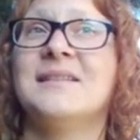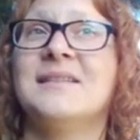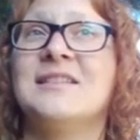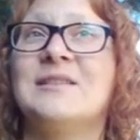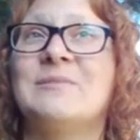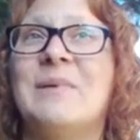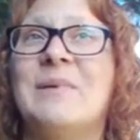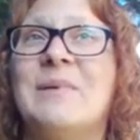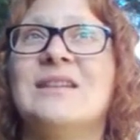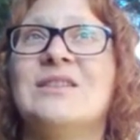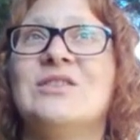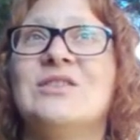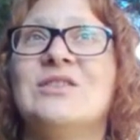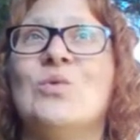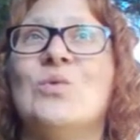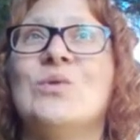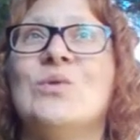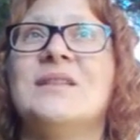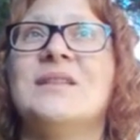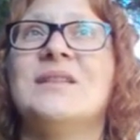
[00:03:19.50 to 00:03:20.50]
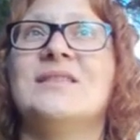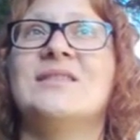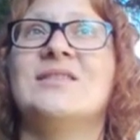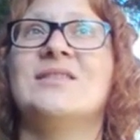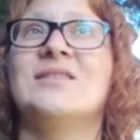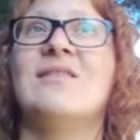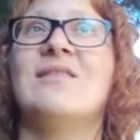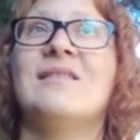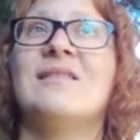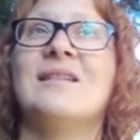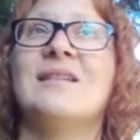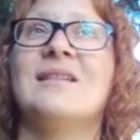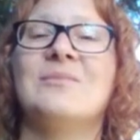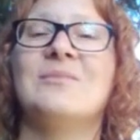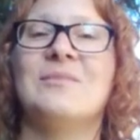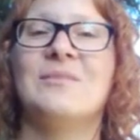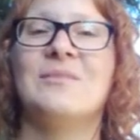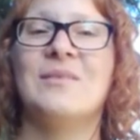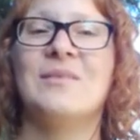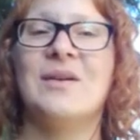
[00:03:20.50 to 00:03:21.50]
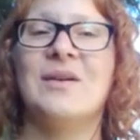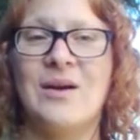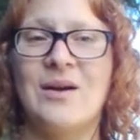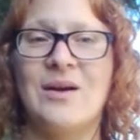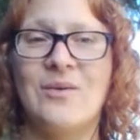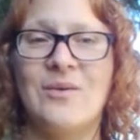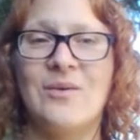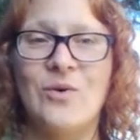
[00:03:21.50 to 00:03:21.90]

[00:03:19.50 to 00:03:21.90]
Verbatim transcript: spent all this time uh,